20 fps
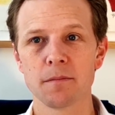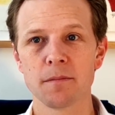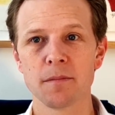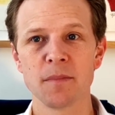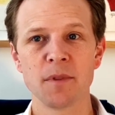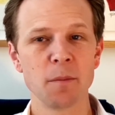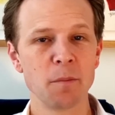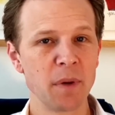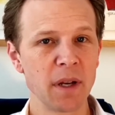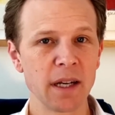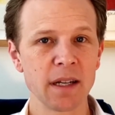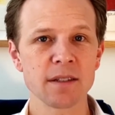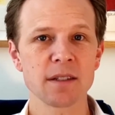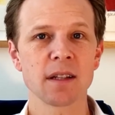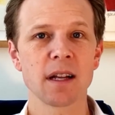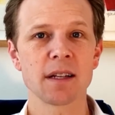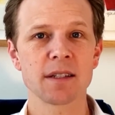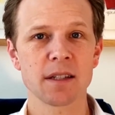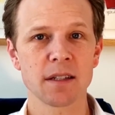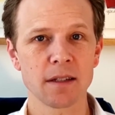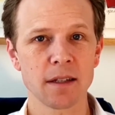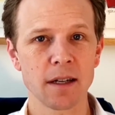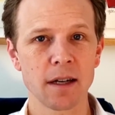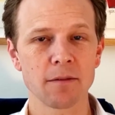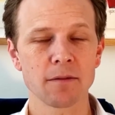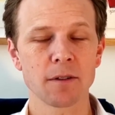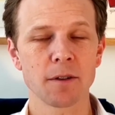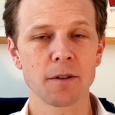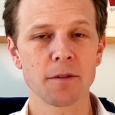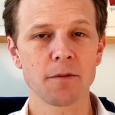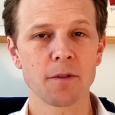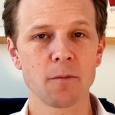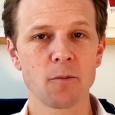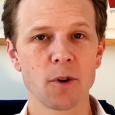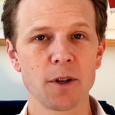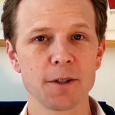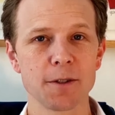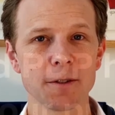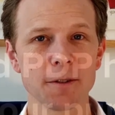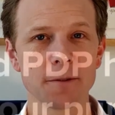the biggest lesson that I've learned from
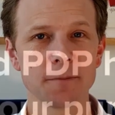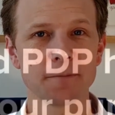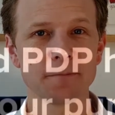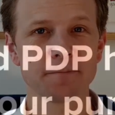Richard.